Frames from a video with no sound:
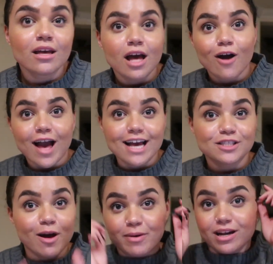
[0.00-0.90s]
Okay,
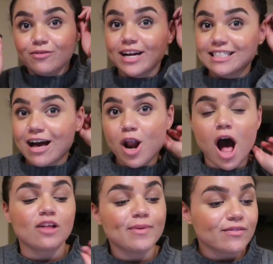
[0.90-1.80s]
so I'm going to write down
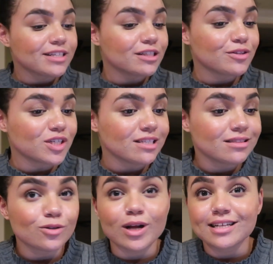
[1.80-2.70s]
all of my
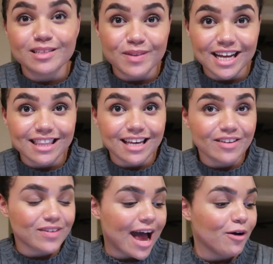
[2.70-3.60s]
resolutions, or at least something I can think
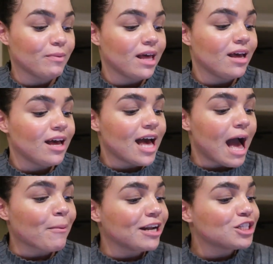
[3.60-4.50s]
of now.
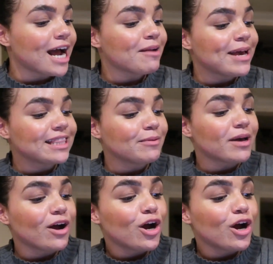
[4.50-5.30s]
I'm going to try to make them